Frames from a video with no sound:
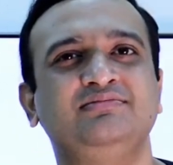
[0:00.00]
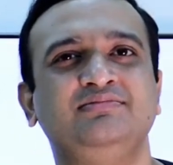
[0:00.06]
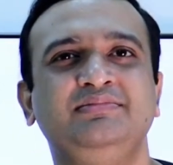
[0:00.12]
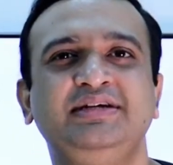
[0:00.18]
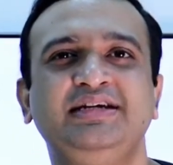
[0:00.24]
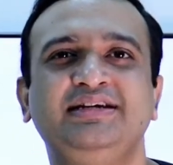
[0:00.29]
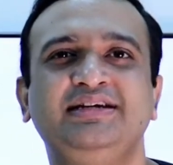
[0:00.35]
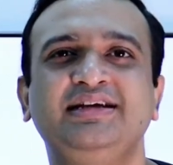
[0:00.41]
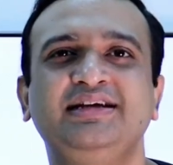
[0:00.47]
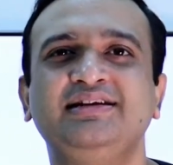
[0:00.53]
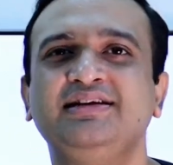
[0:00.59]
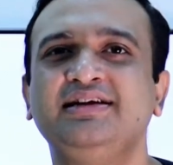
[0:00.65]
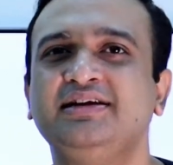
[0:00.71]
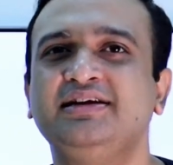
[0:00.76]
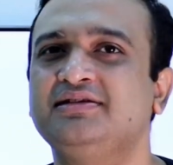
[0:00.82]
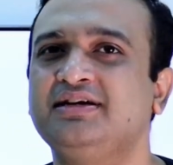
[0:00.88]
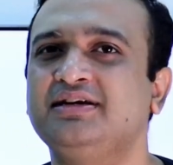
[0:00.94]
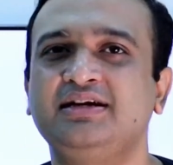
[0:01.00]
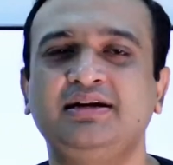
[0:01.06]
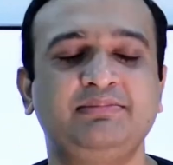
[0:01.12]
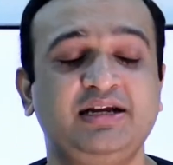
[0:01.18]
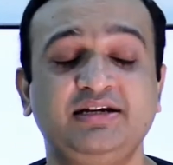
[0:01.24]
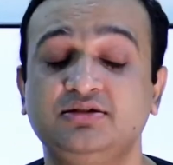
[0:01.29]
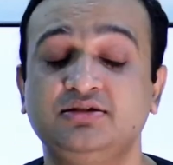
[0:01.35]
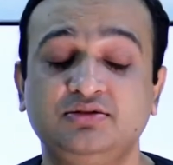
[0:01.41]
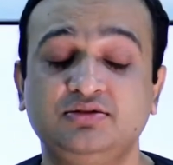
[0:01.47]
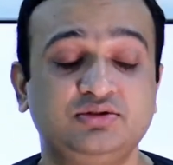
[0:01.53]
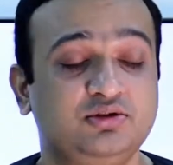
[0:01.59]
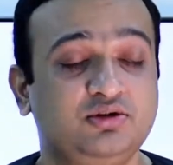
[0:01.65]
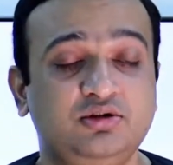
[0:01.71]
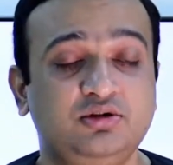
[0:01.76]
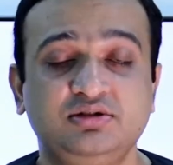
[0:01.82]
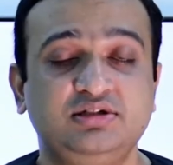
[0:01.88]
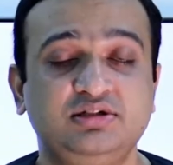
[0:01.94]
meeting later and my nerves
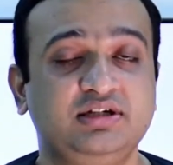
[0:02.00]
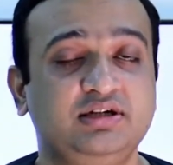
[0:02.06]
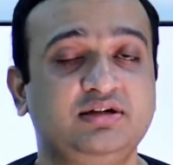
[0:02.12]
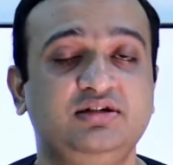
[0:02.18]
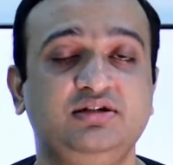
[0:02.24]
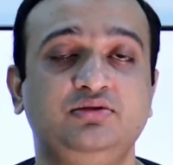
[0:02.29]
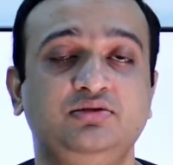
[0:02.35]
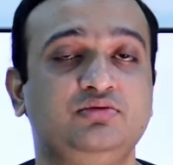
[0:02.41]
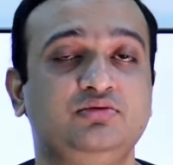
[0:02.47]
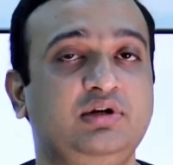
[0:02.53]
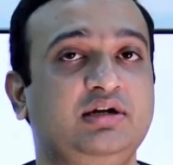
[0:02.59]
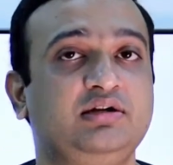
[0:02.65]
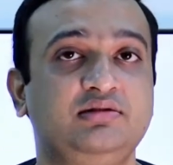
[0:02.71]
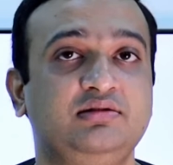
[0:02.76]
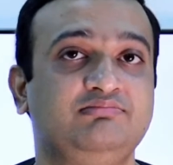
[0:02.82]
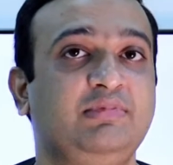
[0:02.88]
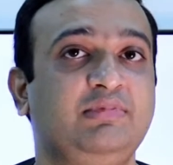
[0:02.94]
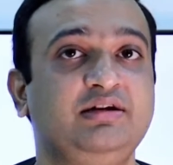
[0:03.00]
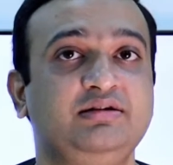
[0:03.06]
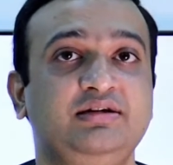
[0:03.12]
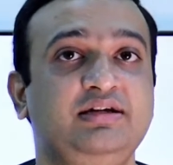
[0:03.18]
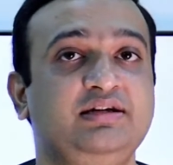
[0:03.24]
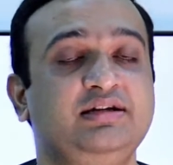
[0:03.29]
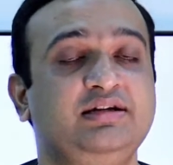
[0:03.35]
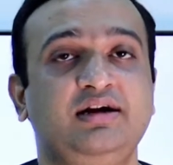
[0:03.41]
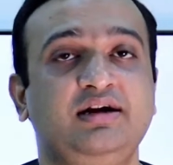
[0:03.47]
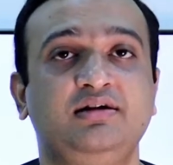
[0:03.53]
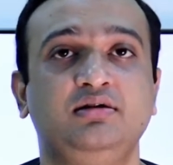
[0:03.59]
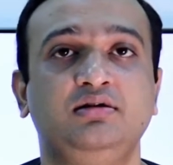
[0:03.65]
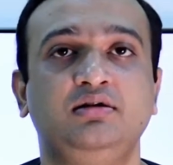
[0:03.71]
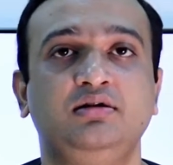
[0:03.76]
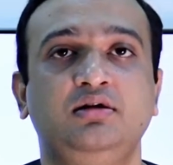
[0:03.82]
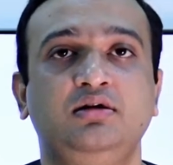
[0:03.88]
are all jingly, I need that.